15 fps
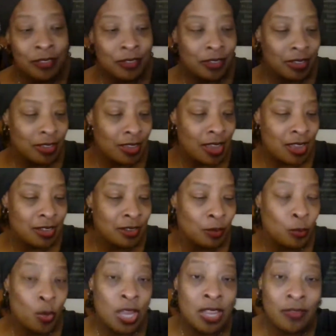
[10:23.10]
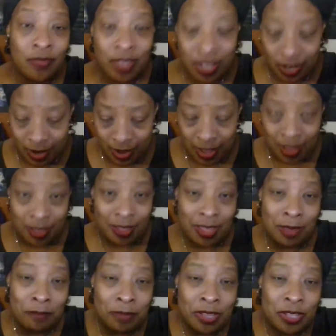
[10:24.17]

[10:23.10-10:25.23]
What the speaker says: you can kind of weave it in